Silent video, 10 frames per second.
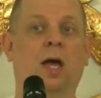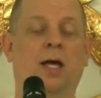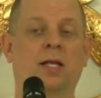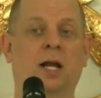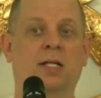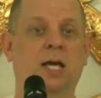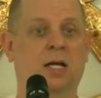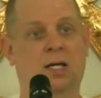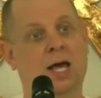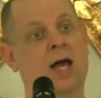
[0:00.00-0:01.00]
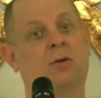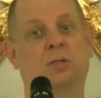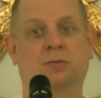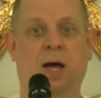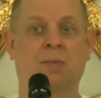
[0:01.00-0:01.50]
And then I take a count
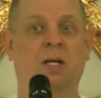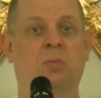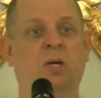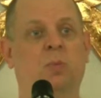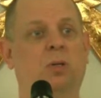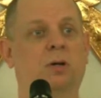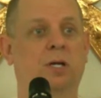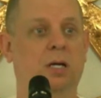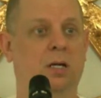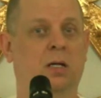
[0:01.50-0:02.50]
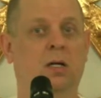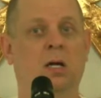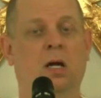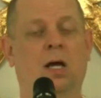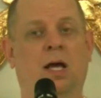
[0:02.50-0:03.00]
of how many people are here.
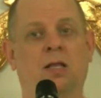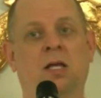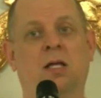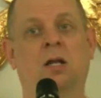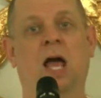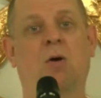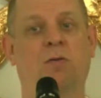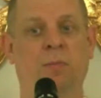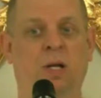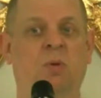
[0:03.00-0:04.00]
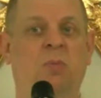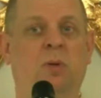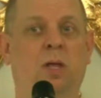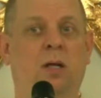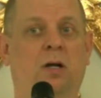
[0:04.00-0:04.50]
And then however many people
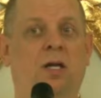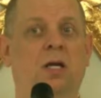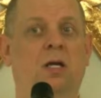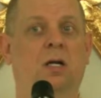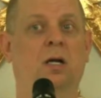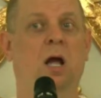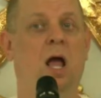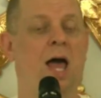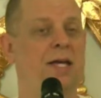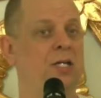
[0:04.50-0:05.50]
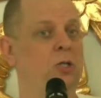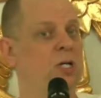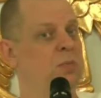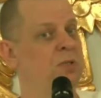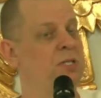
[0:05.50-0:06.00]
that are here, I get
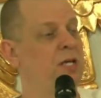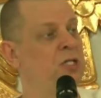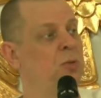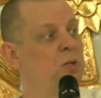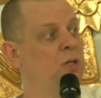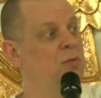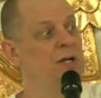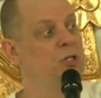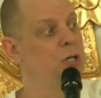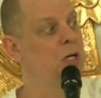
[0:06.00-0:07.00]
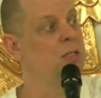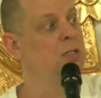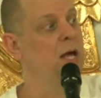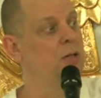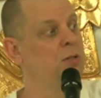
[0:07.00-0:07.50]
transportation with the red trucks
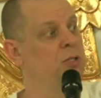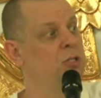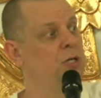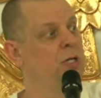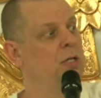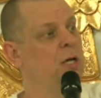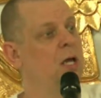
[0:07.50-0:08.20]
out on the street.